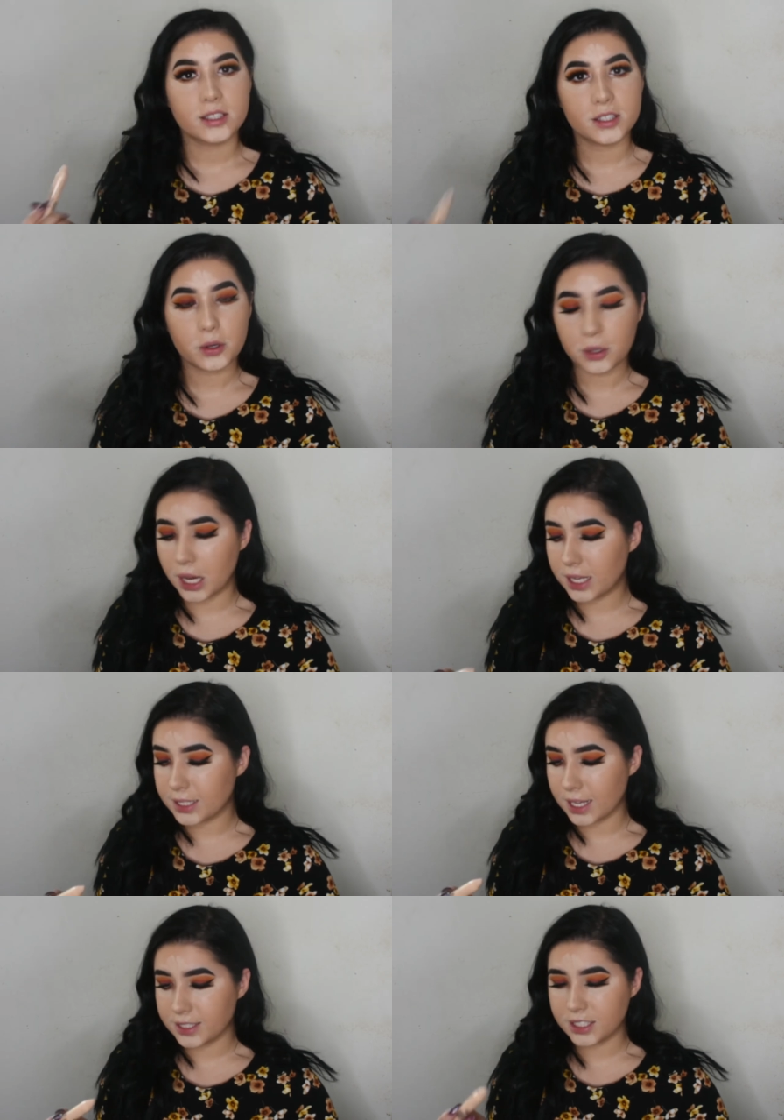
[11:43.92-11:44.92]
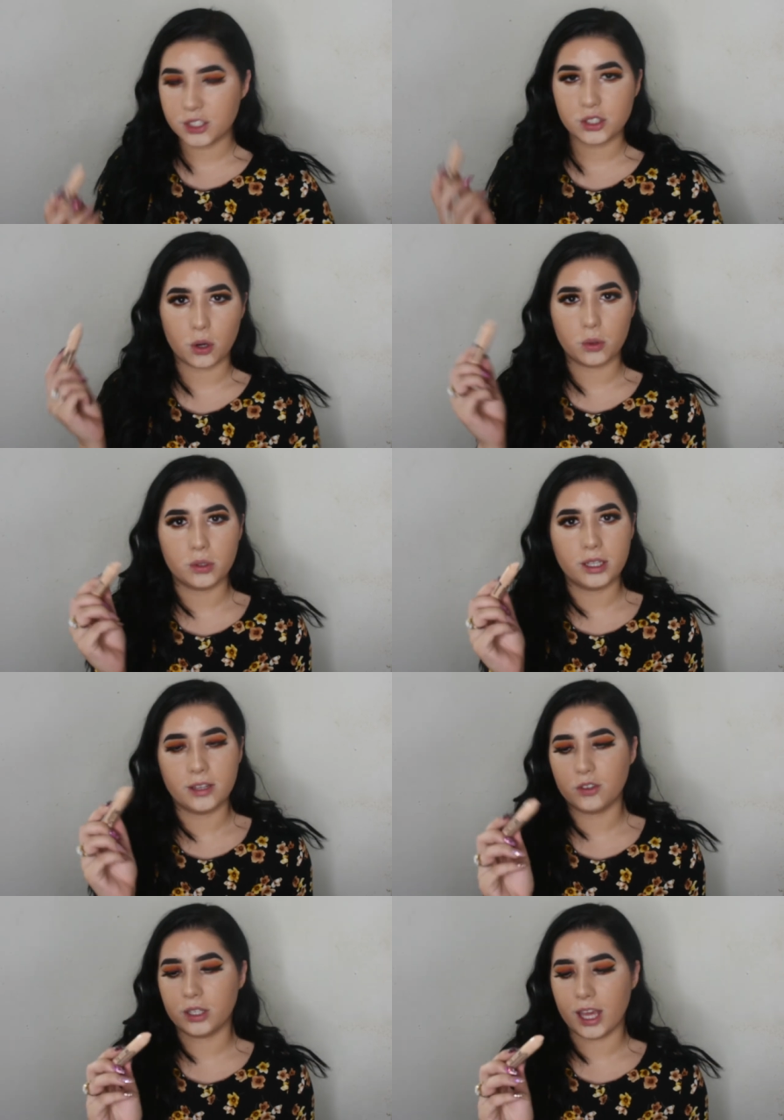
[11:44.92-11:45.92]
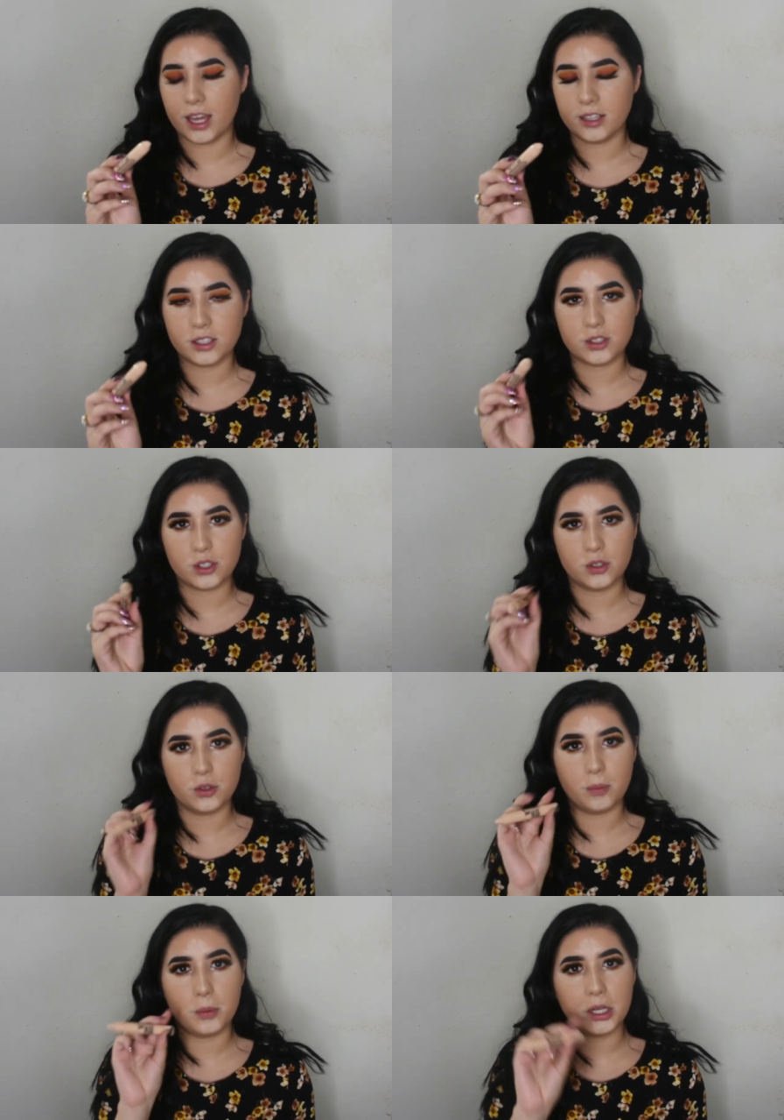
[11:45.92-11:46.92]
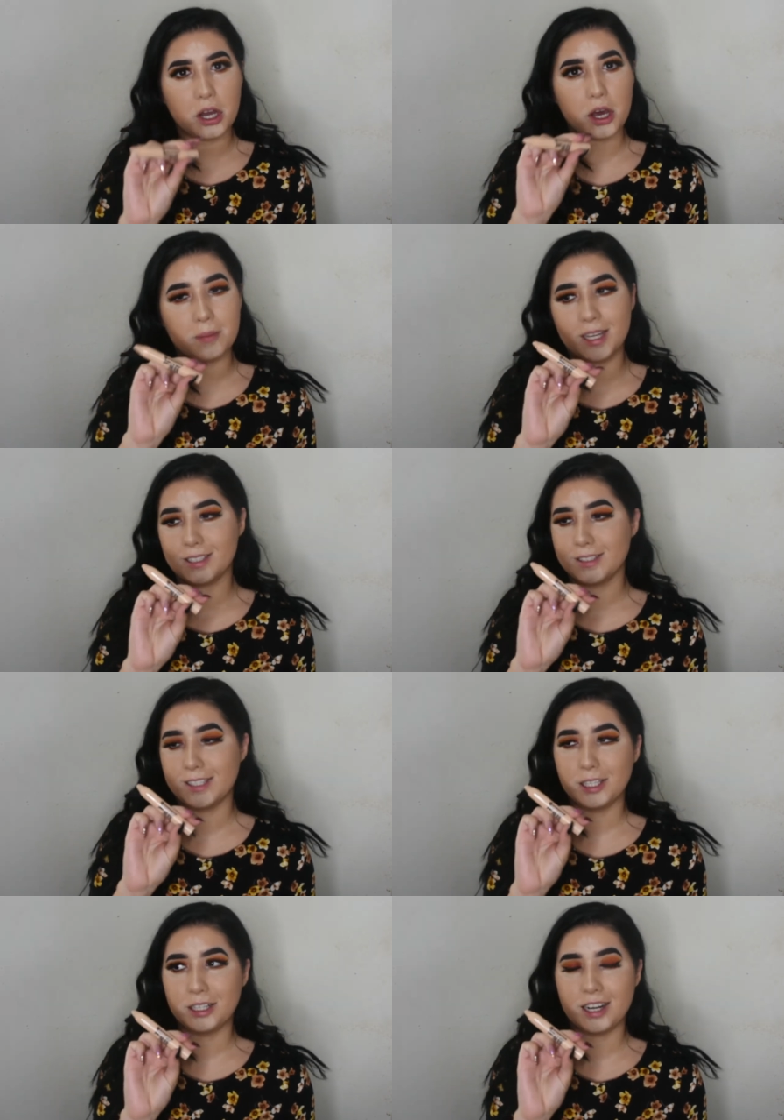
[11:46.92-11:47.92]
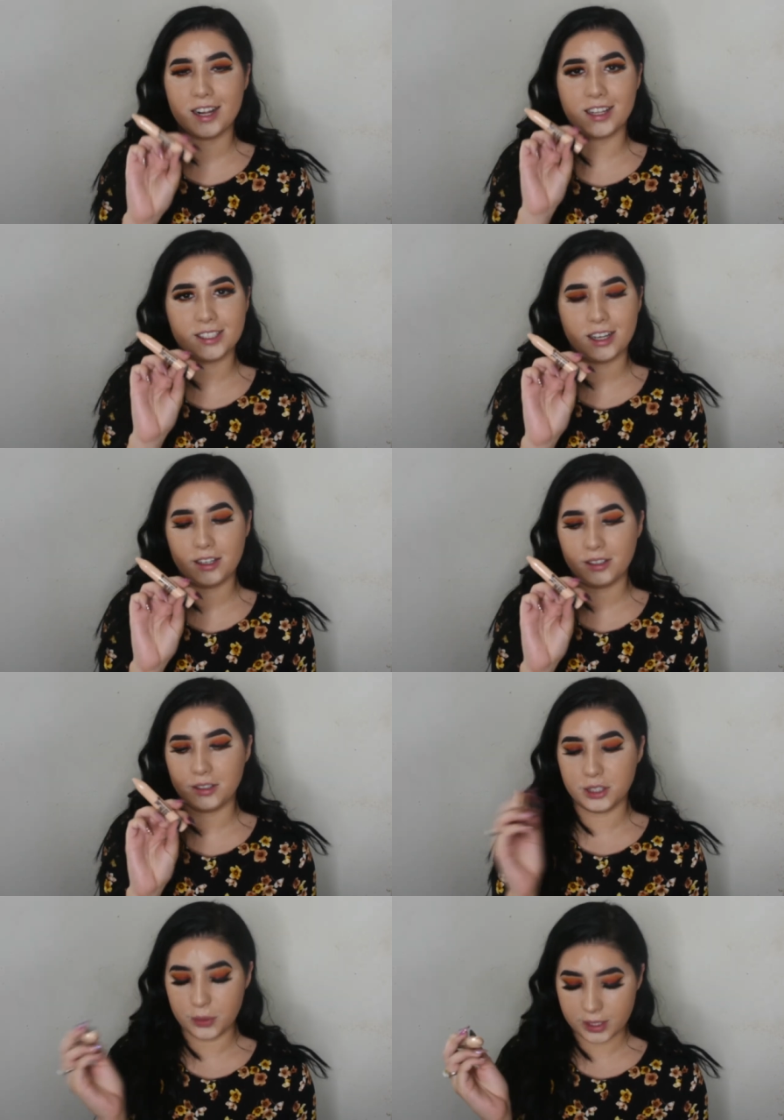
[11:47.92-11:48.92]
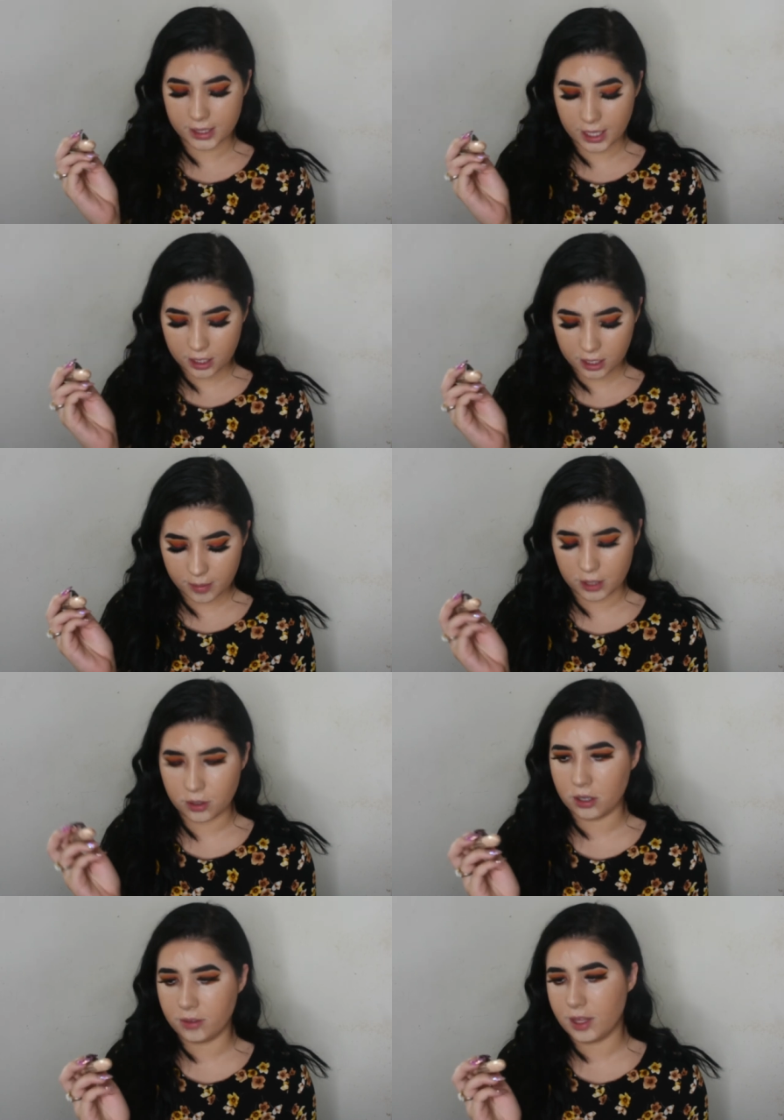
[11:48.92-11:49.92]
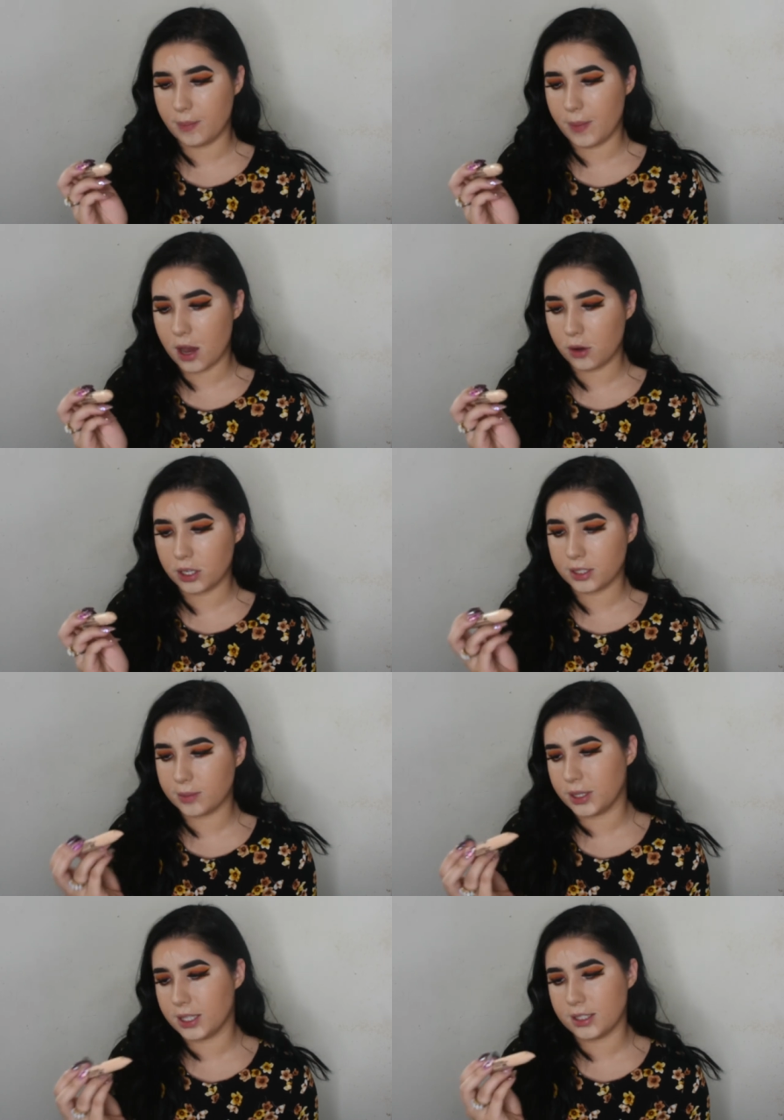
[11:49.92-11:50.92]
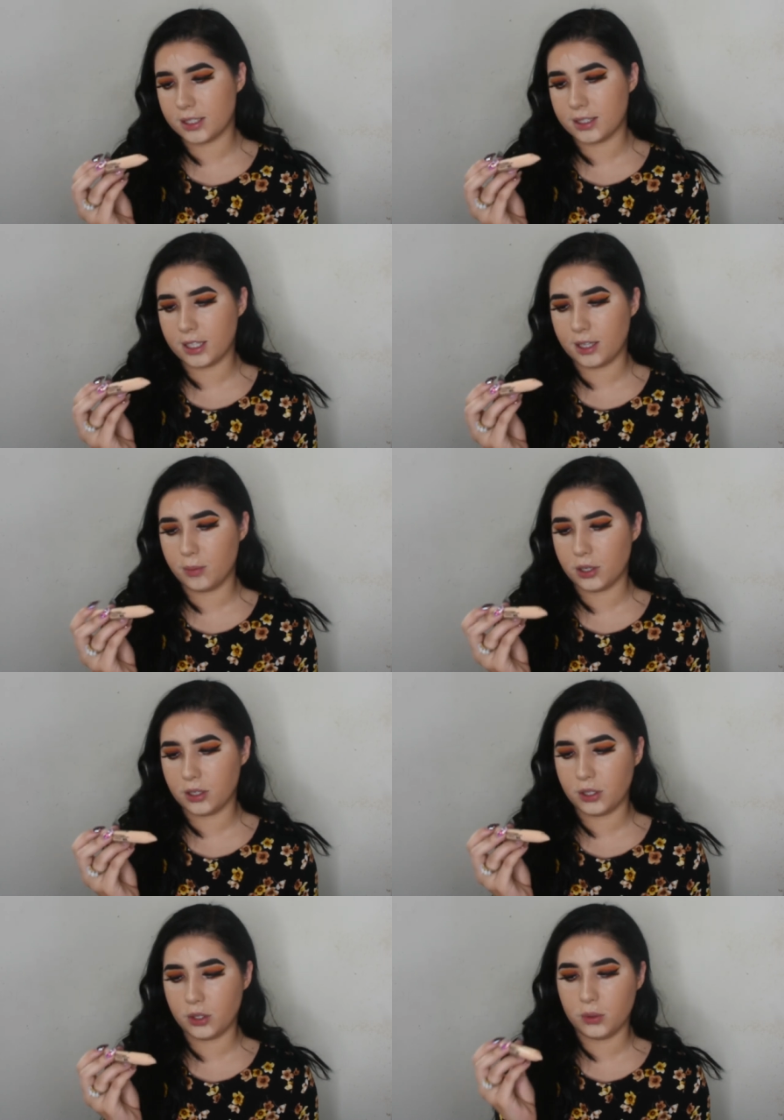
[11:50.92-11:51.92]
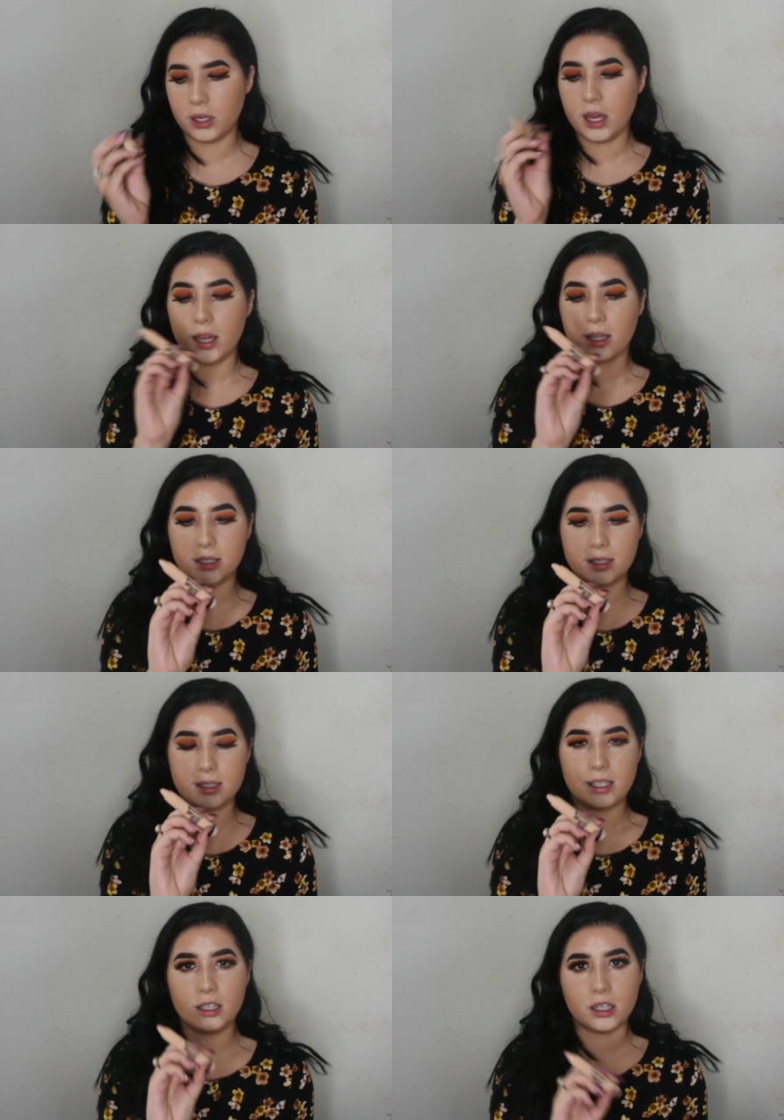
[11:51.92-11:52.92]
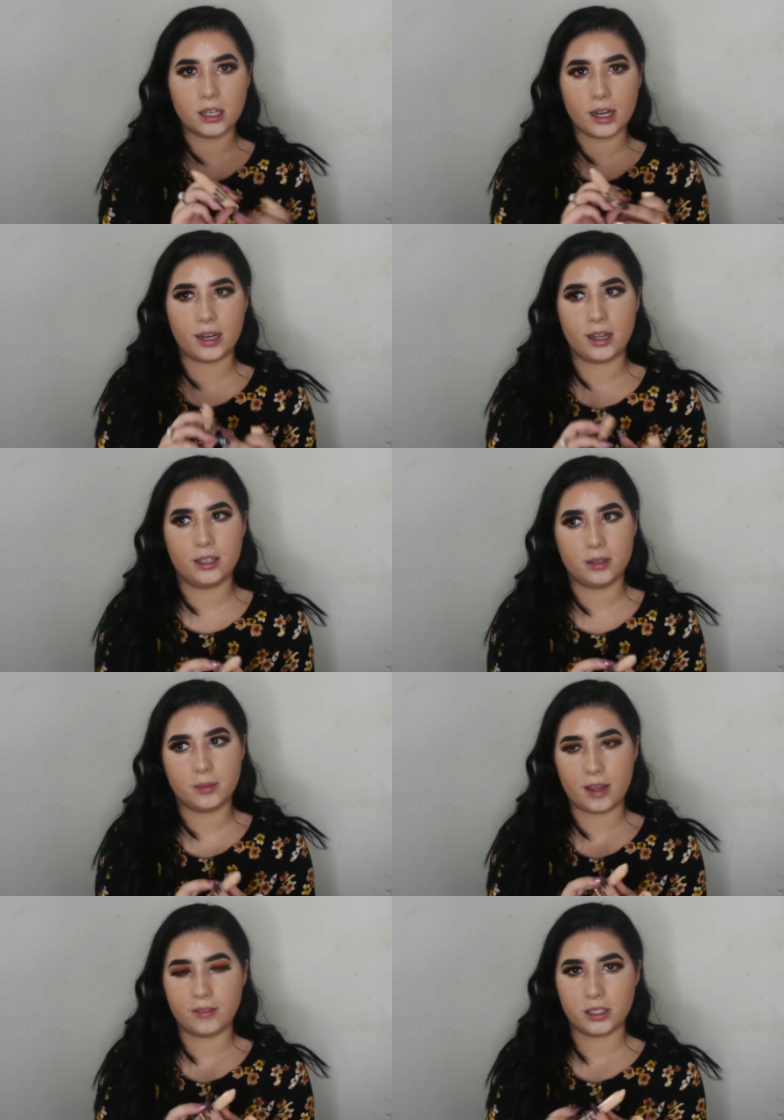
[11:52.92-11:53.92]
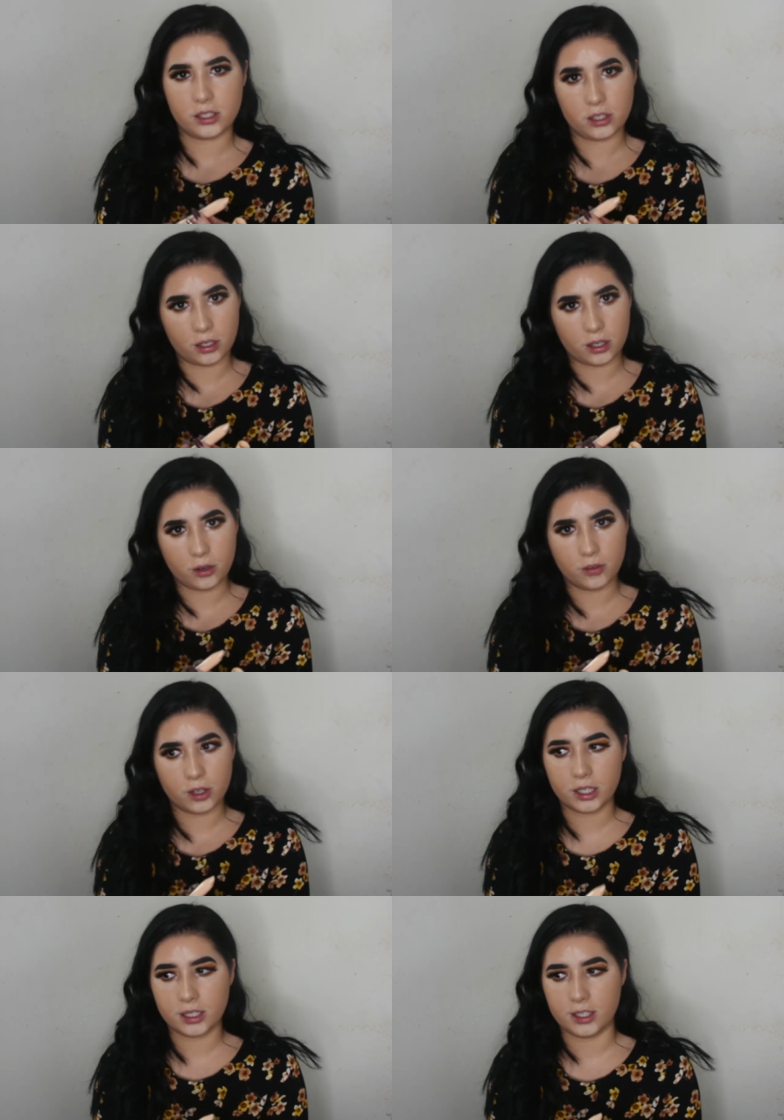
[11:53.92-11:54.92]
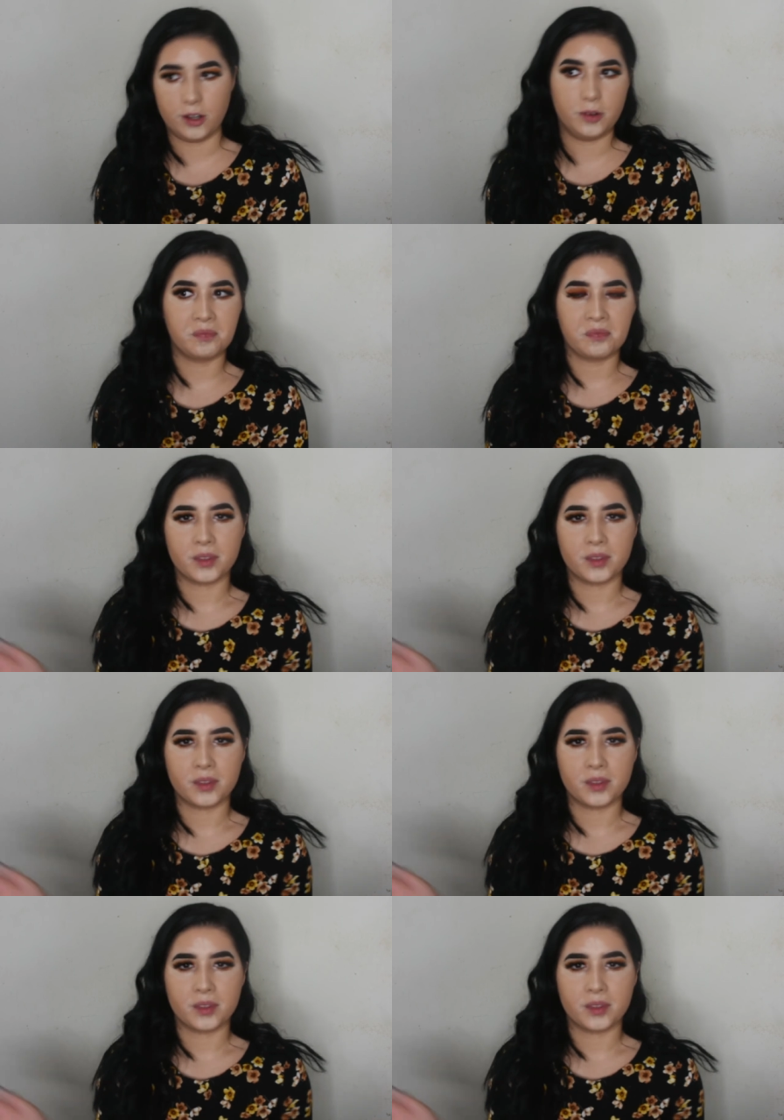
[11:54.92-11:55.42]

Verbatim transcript: So you guys, I did totally forget to put on my concealer. I guess I got a little too excited about all of the powders, but this is the Pure Nude Concealer, and I am having to start over, so